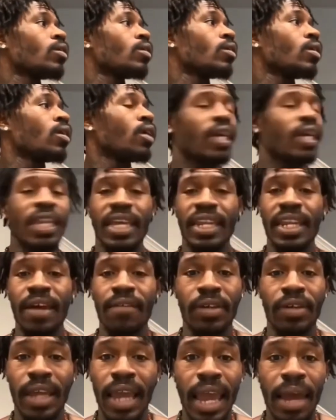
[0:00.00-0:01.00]
And they never
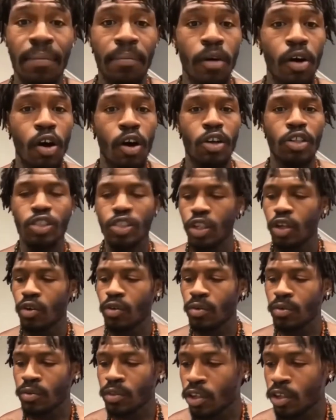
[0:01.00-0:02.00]
got Mars. So
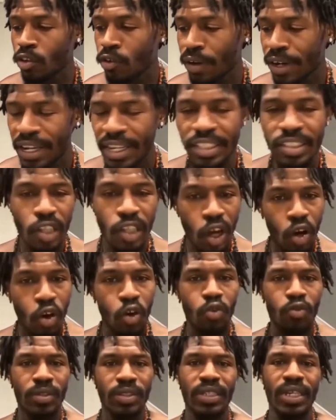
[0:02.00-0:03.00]
the Greys owed the
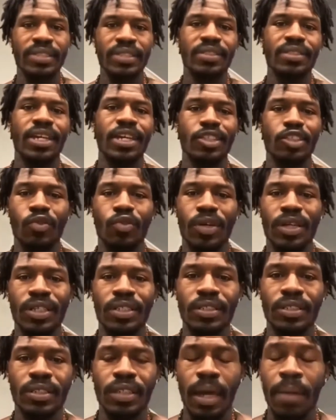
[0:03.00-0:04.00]
insectoids,
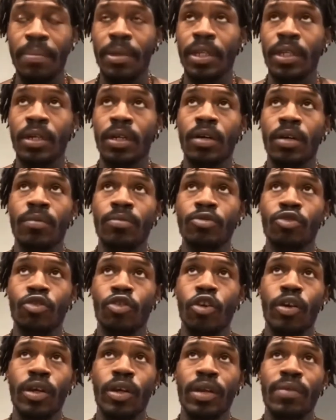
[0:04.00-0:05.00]
the
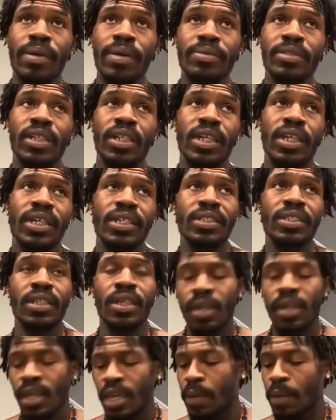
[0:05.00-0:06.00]
draconian reptilians
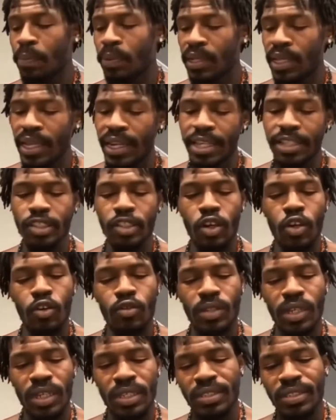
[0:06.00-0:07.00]
and Pleiadians owed the
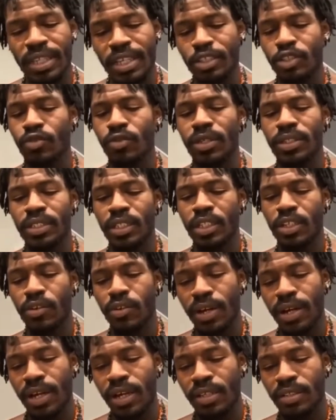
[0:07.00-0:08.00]
insectoids and the
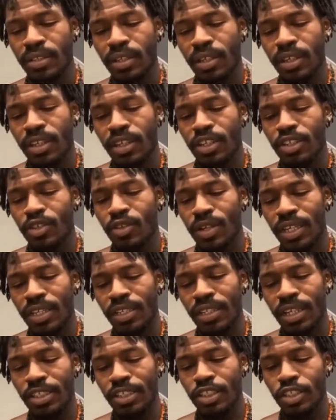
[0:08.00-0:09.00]
Greys. So they
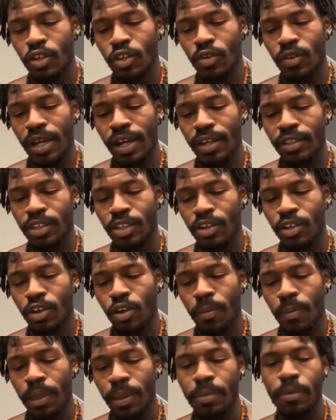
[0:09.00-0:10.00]
sold out their own
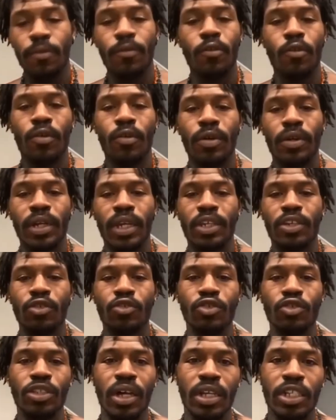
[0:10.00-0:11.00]
people for it. They used
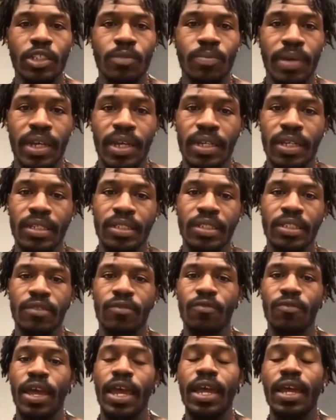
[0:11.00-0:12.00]
y'all as bait. This is a
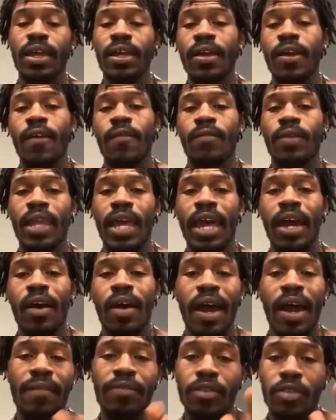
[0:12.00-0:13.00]
fact. Now,
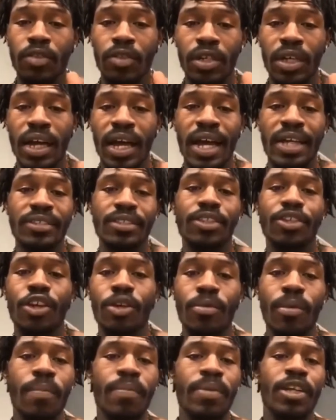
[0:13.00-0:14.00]
after your gods and your human
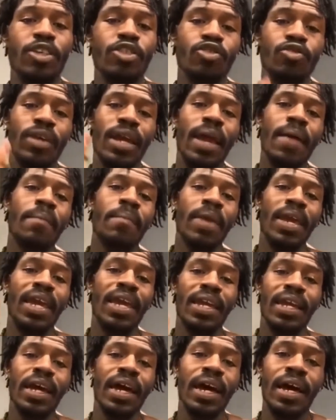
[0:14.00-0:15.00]
beings, you got
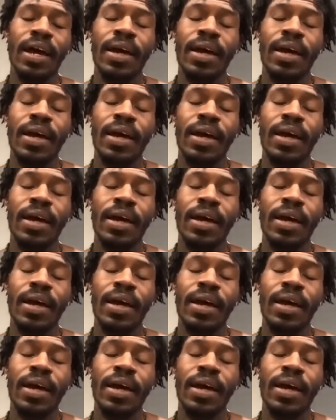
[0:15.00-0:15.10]
mankind.